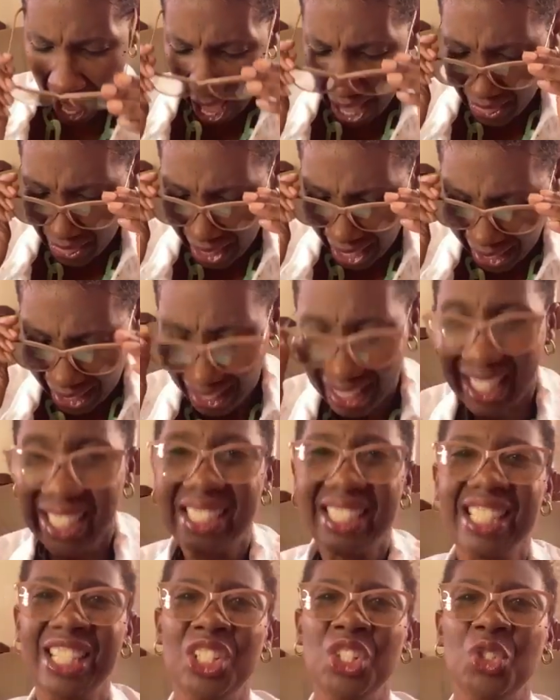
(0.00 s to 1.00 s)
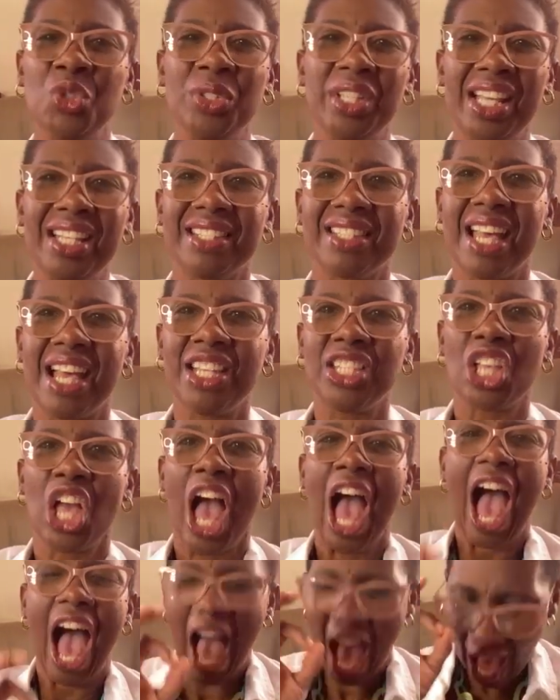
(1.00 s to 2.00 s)
And then it continues, it says,
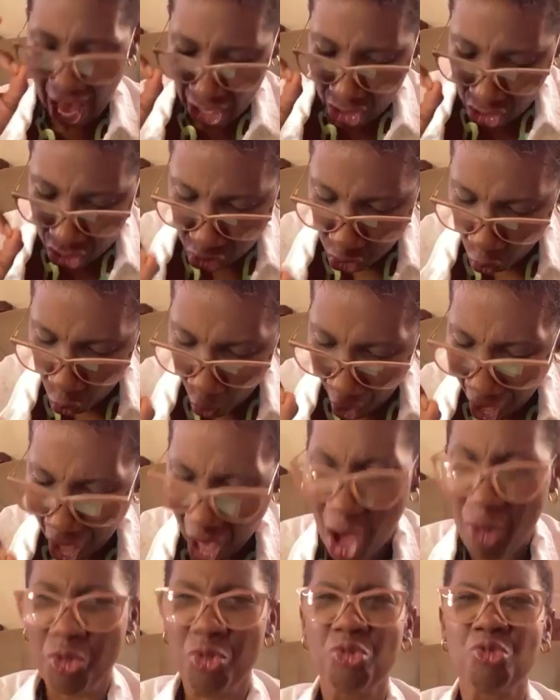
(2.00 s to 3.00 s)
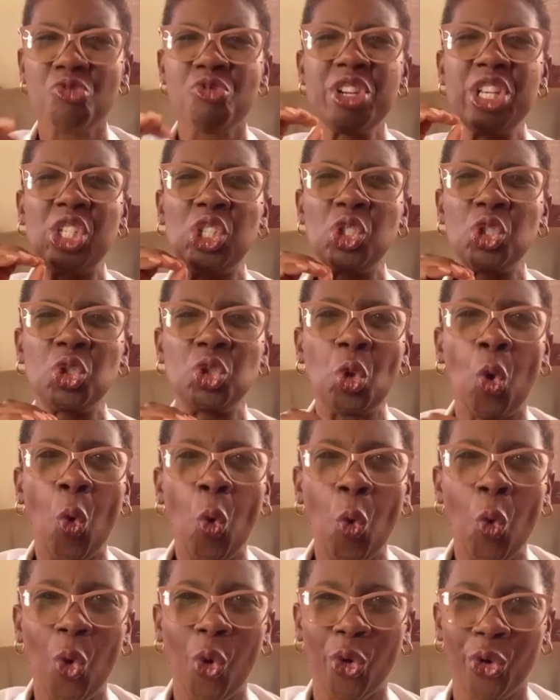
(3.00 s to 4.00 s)
You have
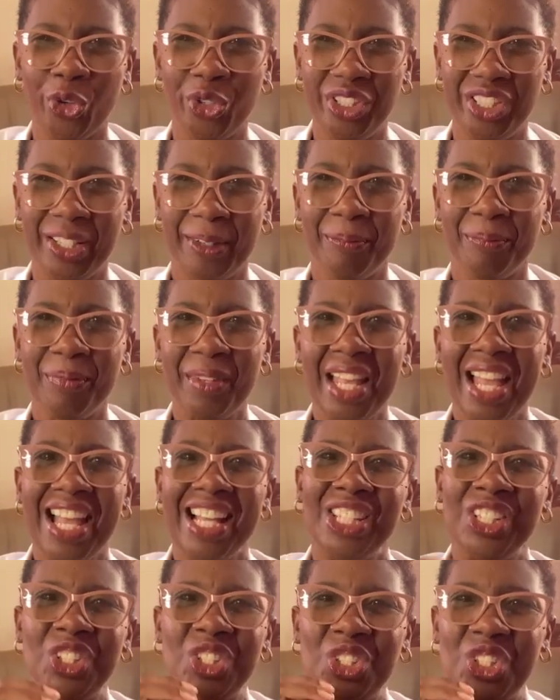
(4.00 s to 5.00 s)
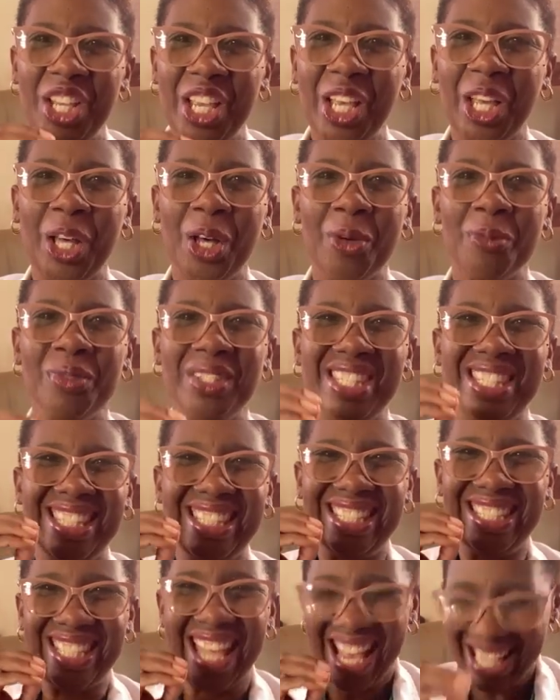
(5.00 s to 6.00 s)
restored Jacob's
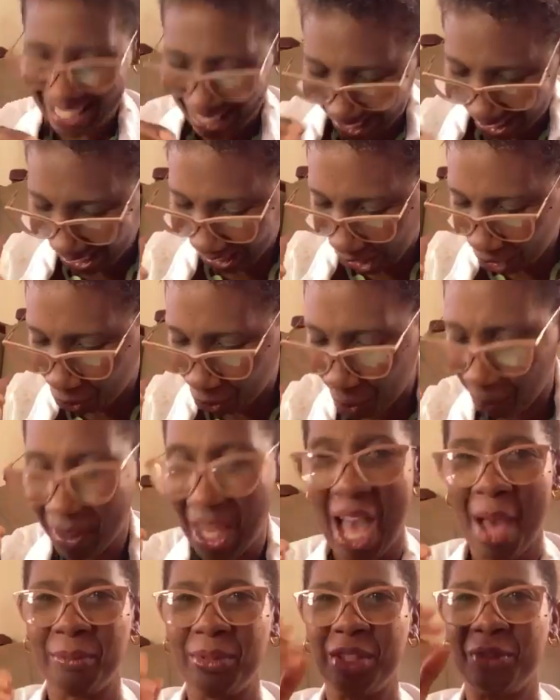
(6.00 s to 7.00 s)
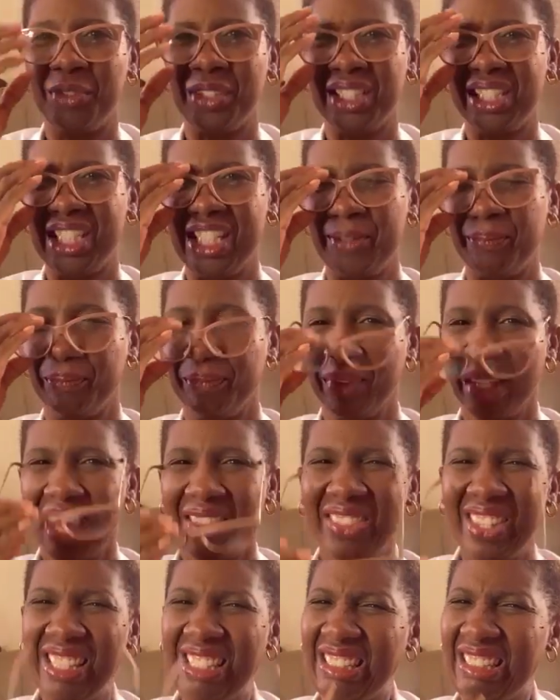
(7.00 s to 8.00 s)
destiny from captivity.
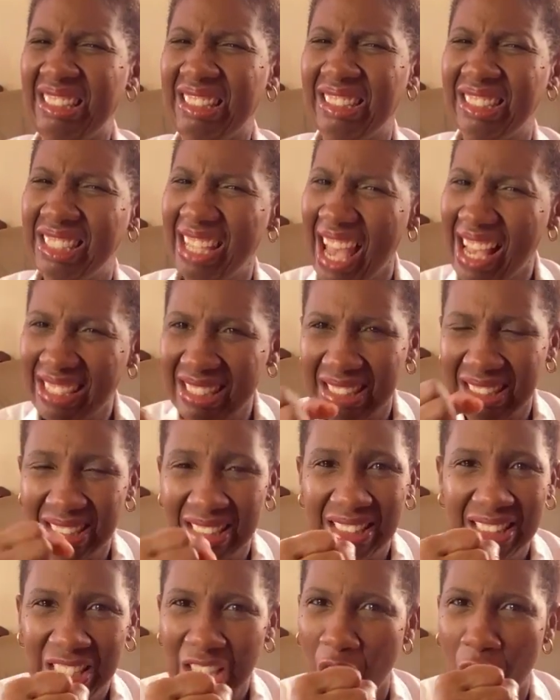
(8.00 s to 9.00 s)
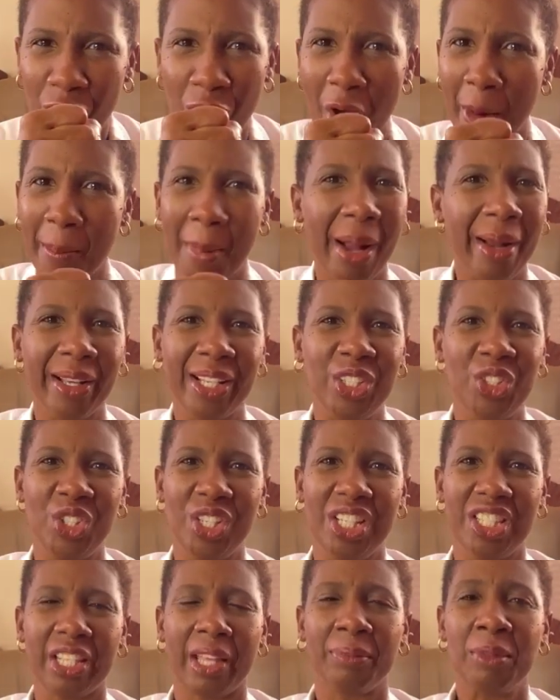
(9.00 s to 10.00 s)
The destiny of our
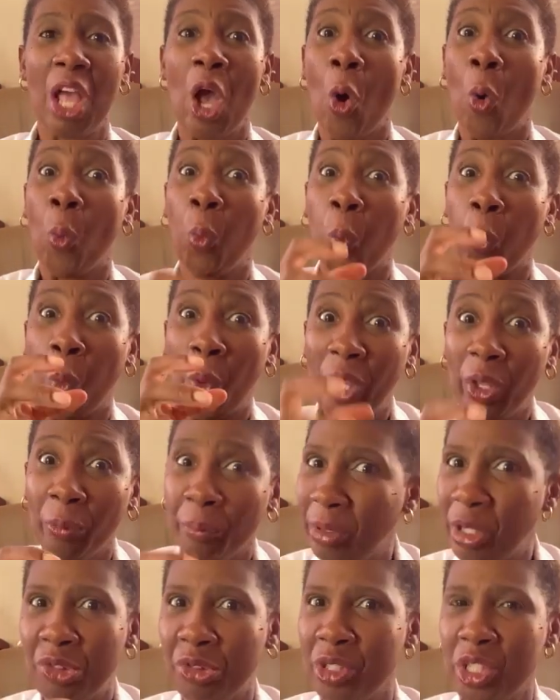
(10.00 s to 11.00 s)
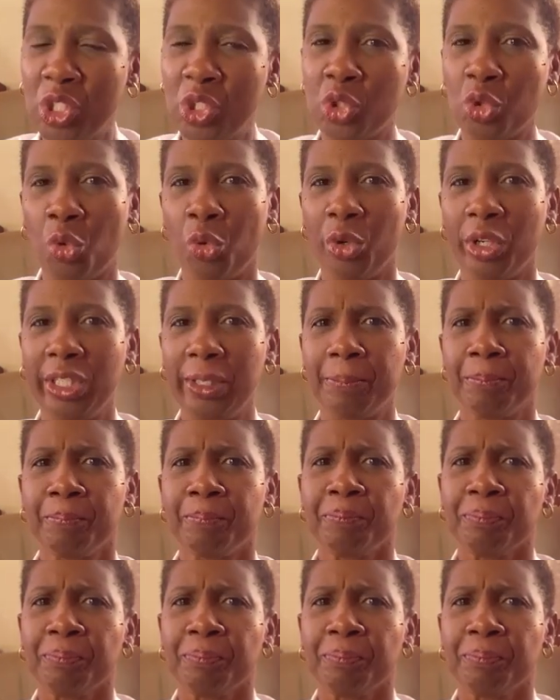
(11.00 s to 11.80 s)
marriages will be restored.